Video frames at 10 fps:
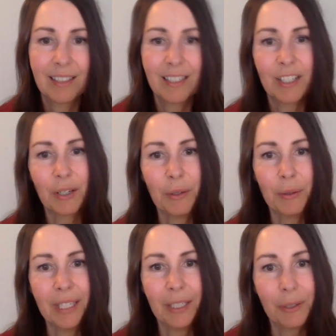
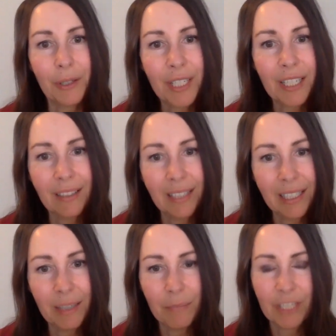So in order to
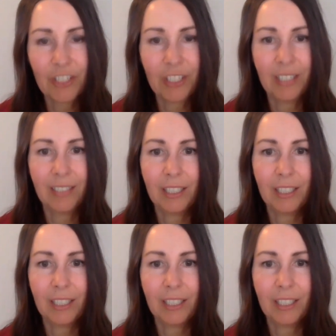lead a mission,